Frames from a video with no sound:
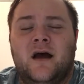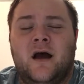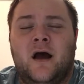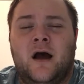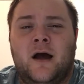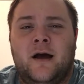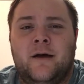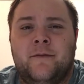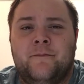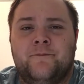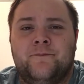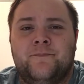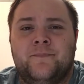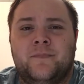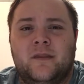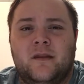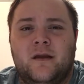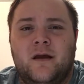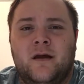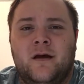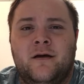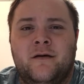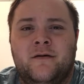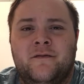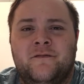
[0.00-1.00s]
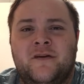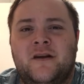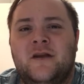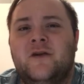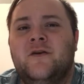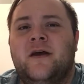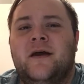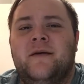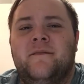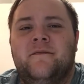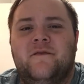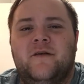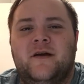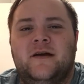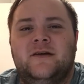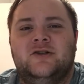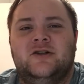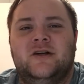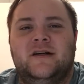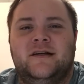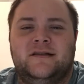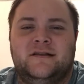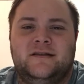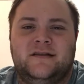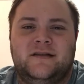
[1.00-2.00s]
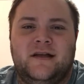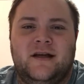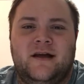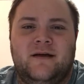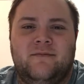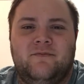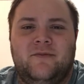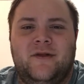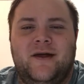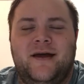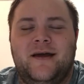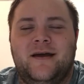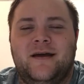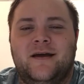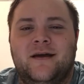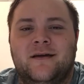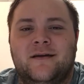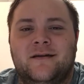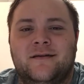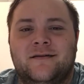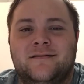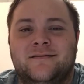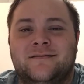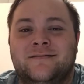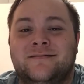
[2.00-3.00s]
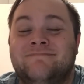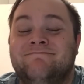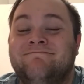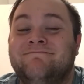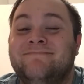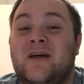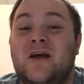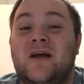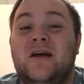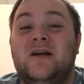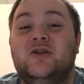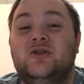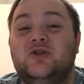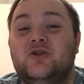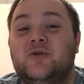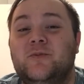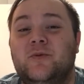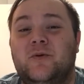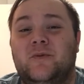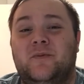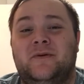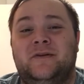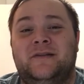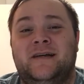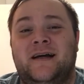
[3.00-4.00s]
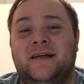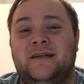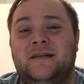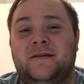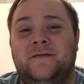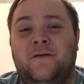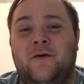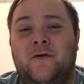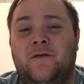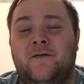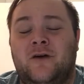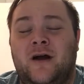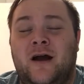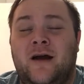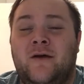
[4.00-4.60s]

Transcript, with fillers: a video game franchise that I'm like super protective over.